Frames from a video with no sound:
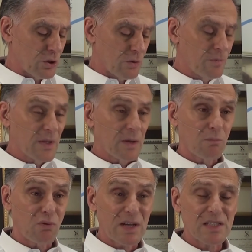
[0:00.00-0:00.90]
to
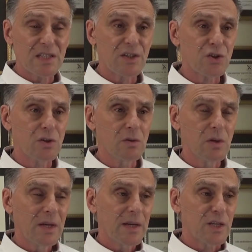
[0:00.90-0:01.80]
breast tissue,
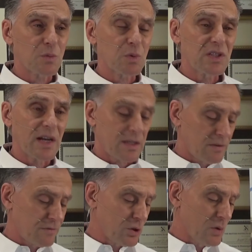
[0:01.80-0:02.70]
it is
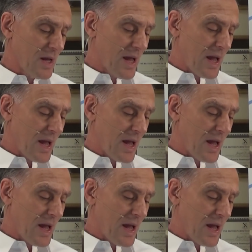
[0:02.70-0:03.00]
protective to